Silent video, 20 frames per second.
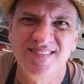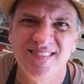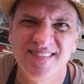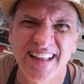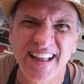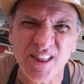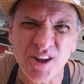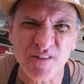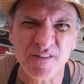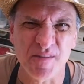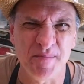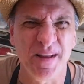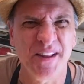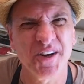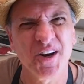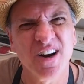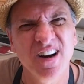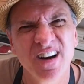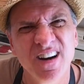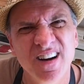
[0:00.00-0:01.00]
They look
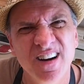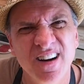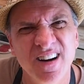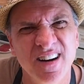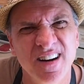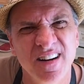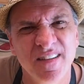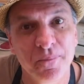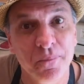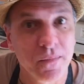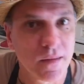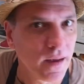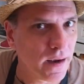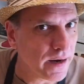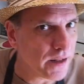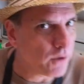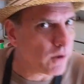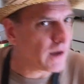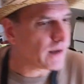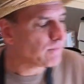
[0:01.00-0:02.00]
familiar.
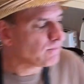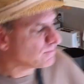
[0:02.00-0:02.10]
Anyway,